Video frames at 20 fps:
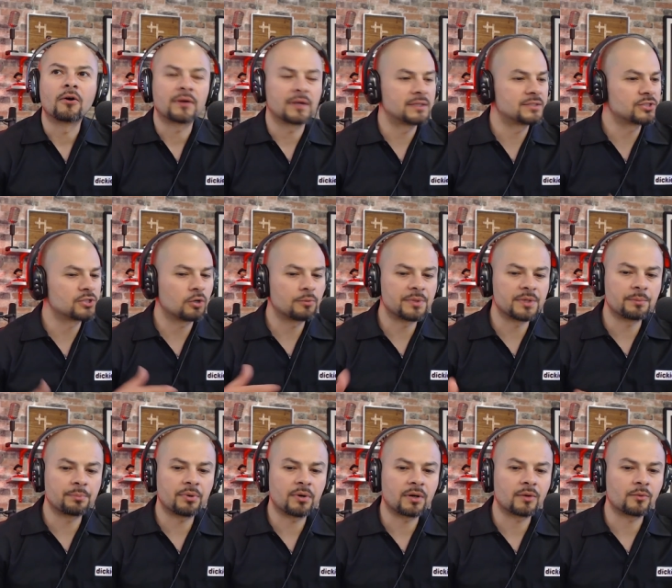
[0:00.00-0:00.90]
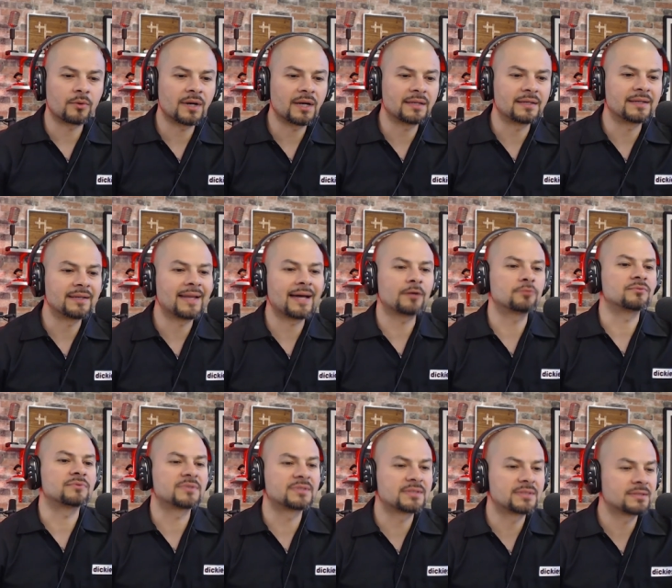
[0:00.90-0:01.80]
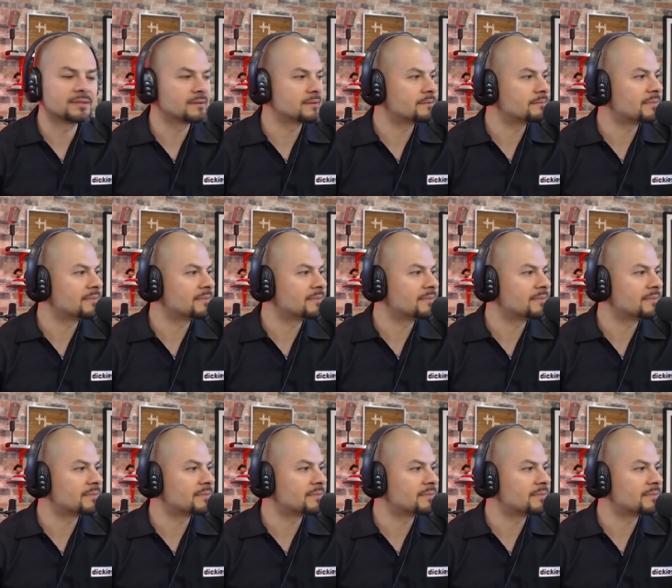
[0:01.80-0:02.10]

Okay, show me the part where I denounced